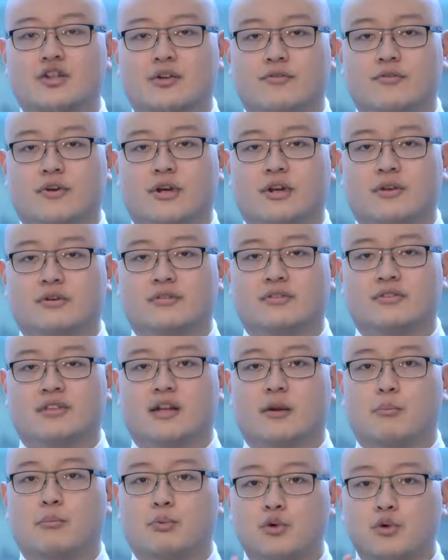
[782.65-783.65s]
gen funnels
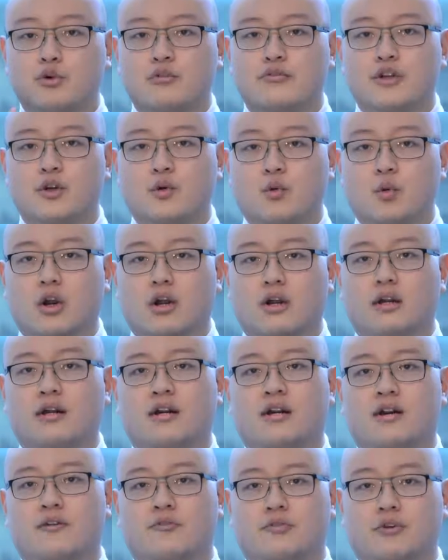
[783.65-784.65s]
that are proven to
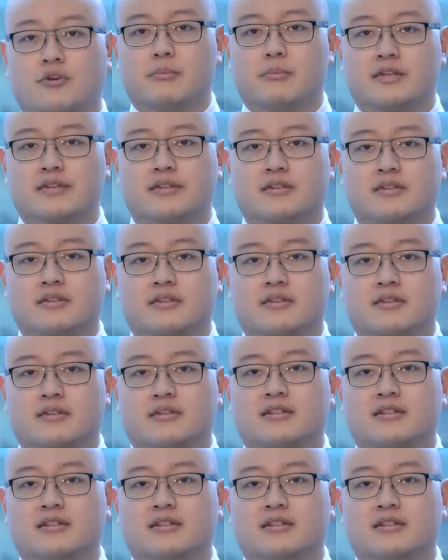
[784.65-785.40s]
work businesses?